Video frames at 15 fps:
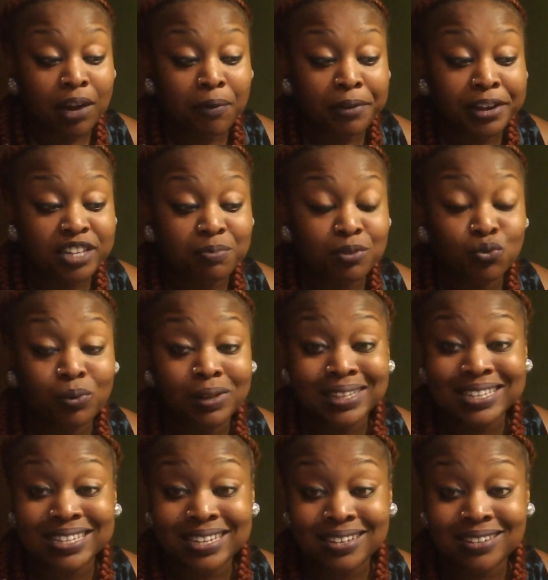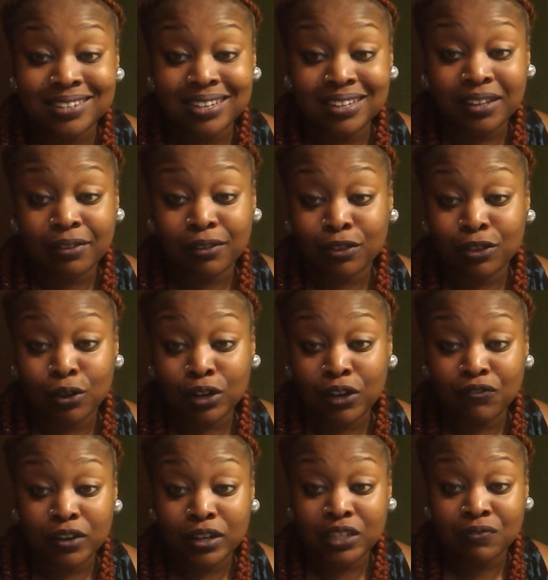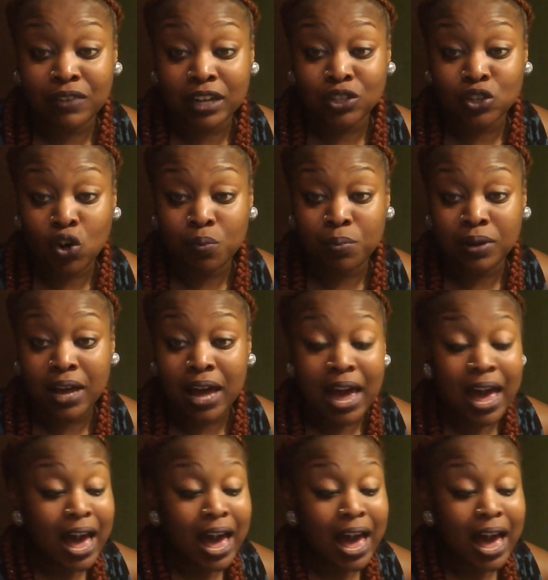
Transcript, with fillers: Aries between the 16th and the 31st of October.